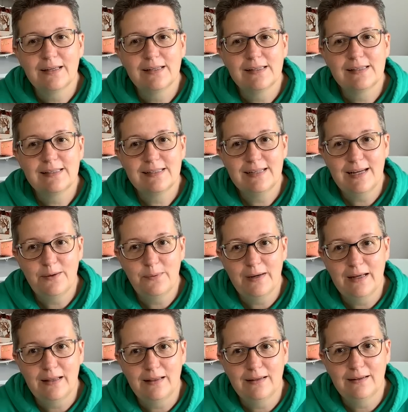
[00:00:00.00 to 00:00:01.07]
stay
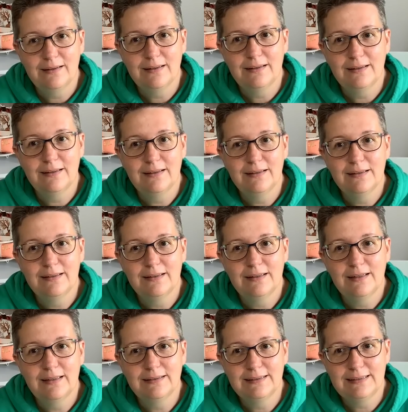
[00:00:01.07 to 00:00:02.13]
well
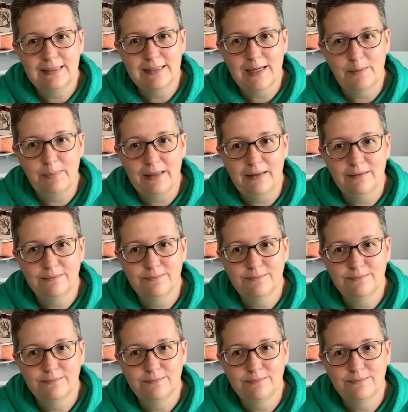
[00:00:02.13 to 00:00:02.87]
and stitch happy.